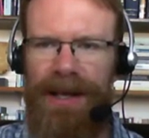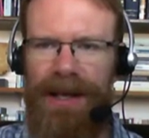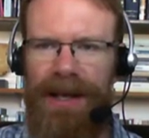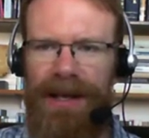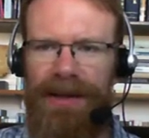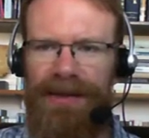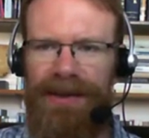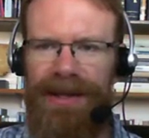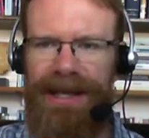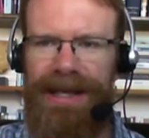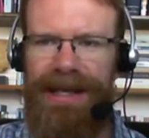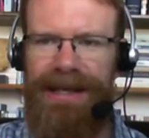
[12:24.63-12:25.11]

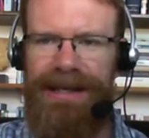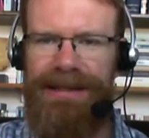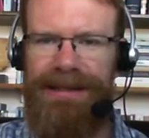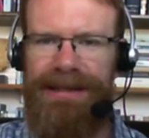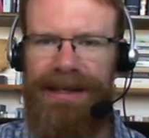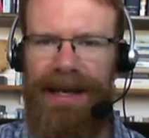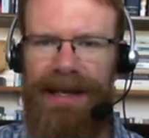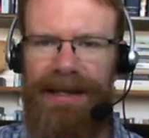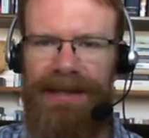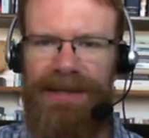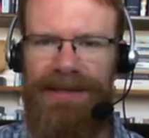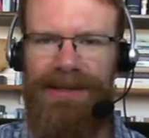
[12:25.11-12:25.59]
uh, the
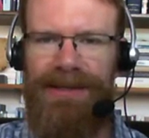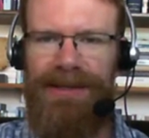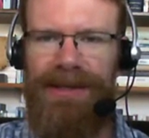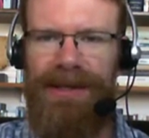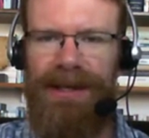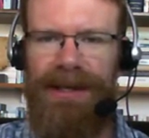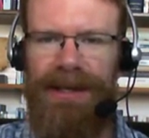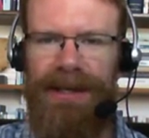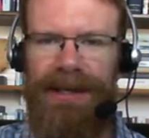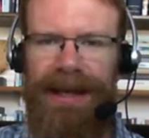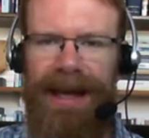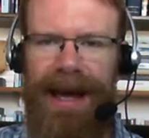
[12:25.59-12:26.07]
Kenizzites,
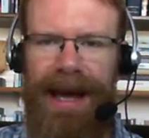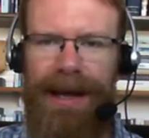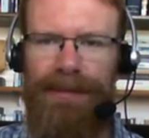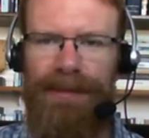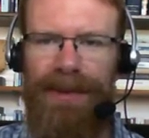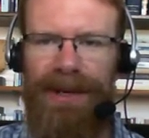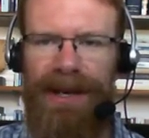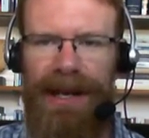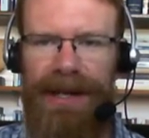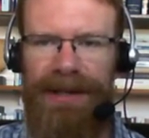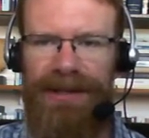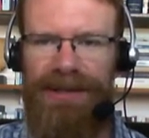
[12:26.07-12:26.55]
the
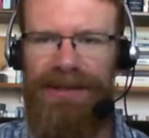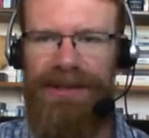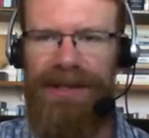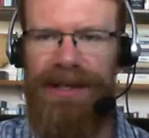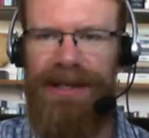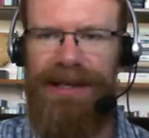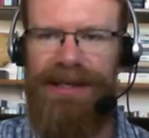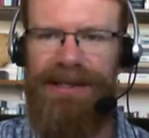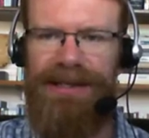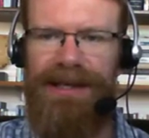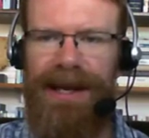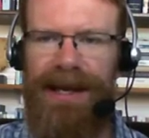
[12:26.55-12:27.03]
Cadmonites, the
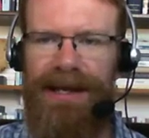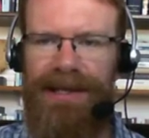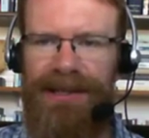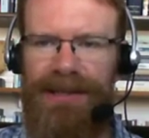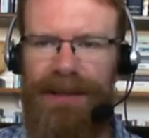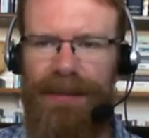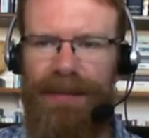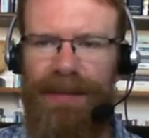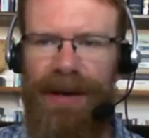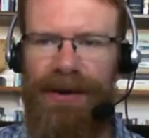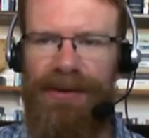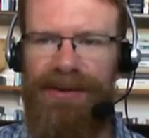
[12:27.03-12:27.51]
Hittites,
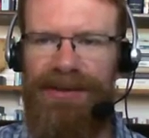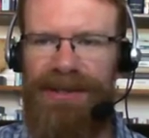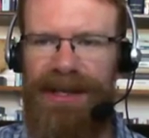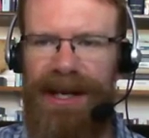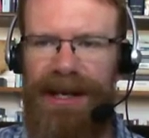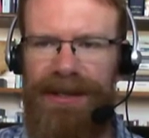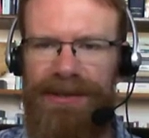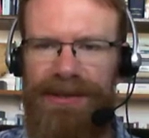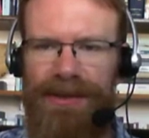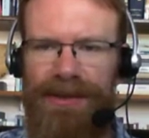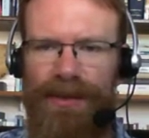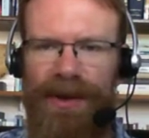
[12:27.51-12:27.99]
the
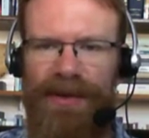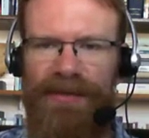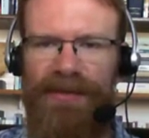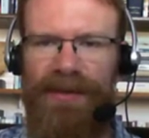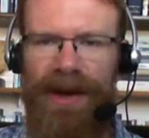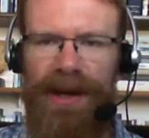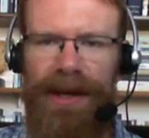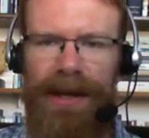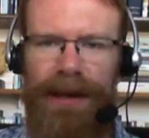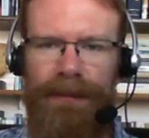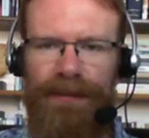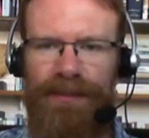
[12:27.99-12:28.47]
Perizzites, the
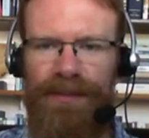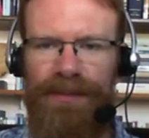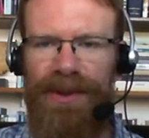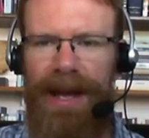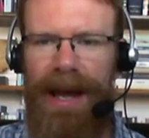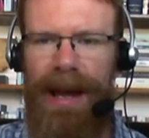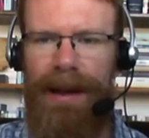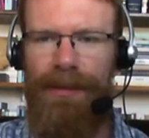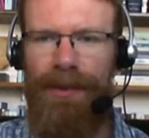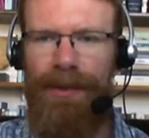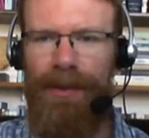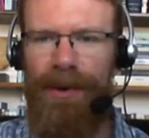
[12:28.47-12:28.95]
Rephaim,
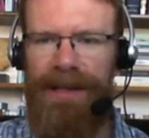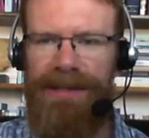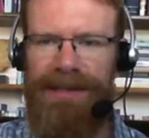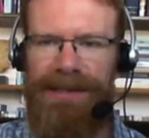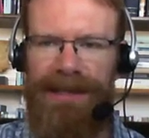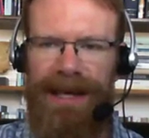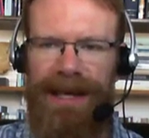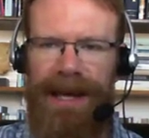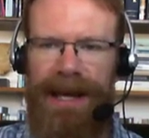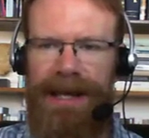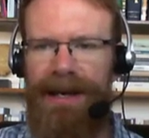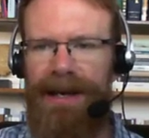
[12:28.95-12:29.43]
the Amorites,
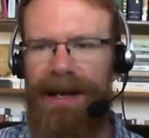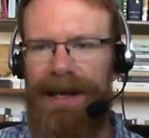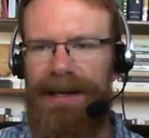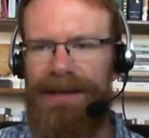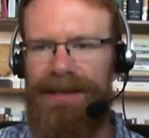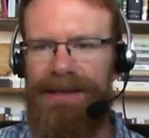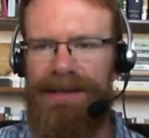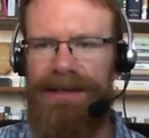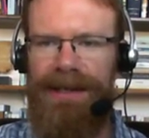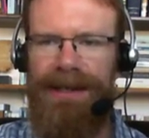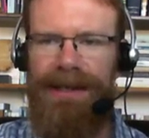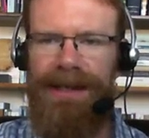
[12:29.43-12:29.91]
the
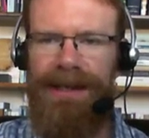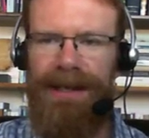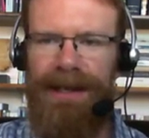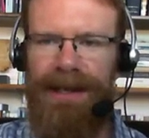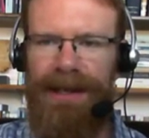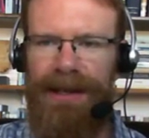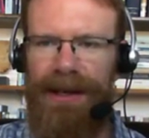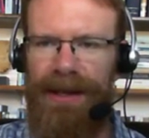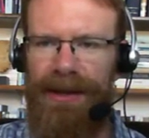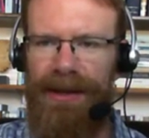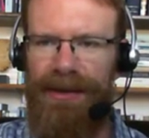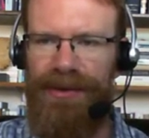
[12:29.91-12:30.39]
Canaanites,
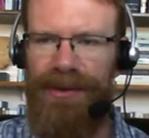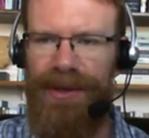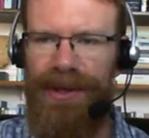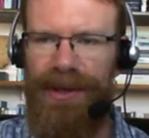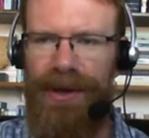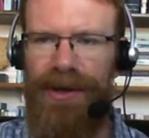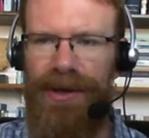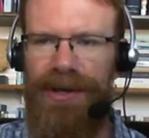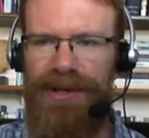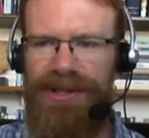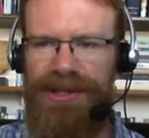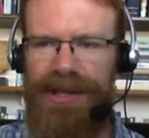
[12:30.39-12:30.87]
uh, the
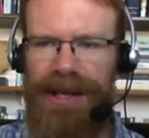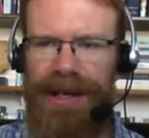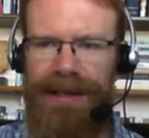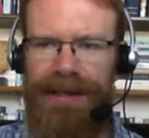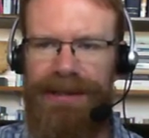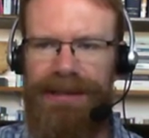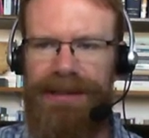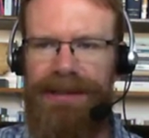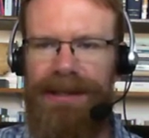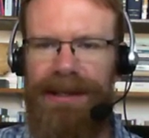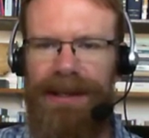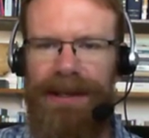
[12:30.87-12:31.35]

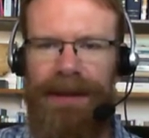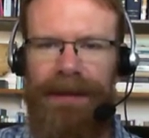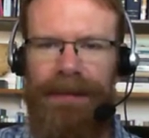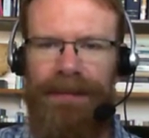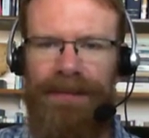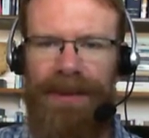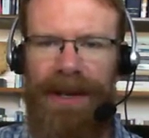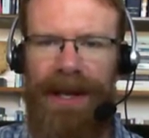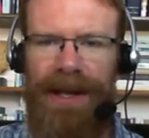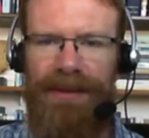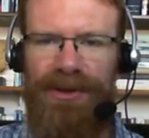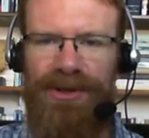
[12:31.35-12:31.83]
Girgashites,
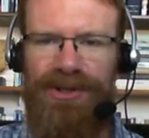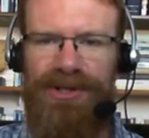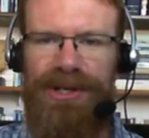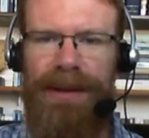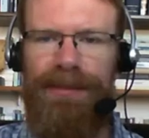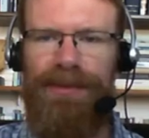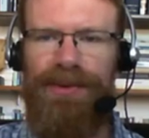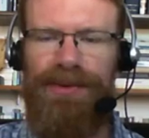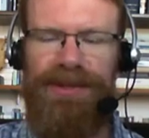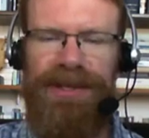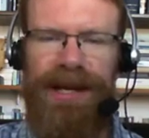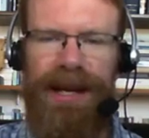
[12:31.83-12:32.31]
and the
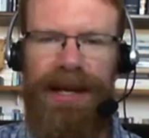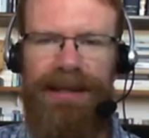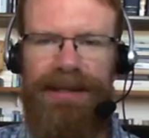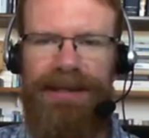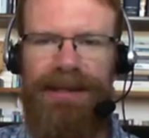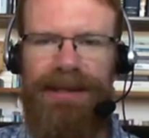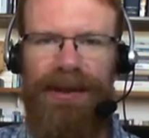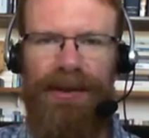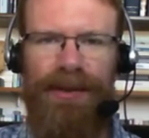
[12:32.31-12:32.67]
Jebusites.